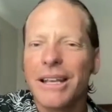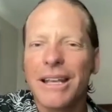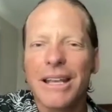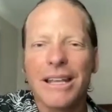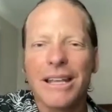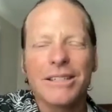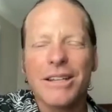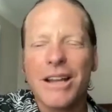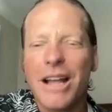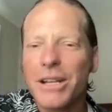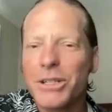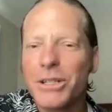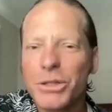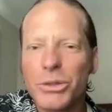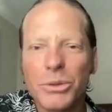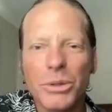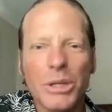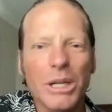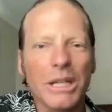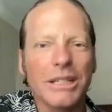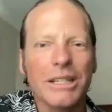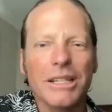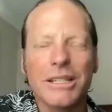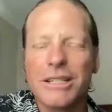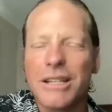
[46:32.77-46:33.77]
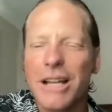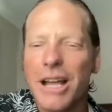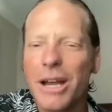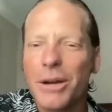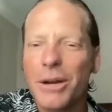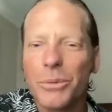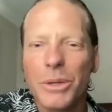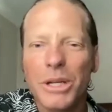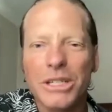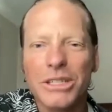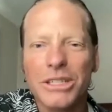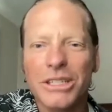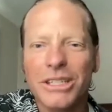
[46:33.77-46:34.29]
it's not strict it's not
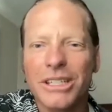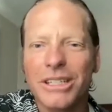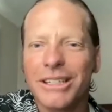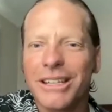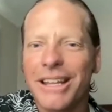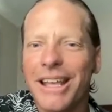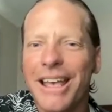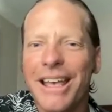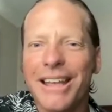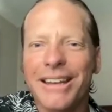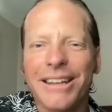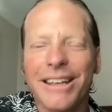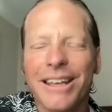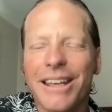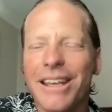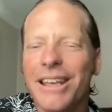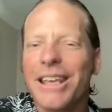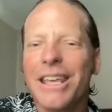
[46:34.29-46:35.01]
rigid and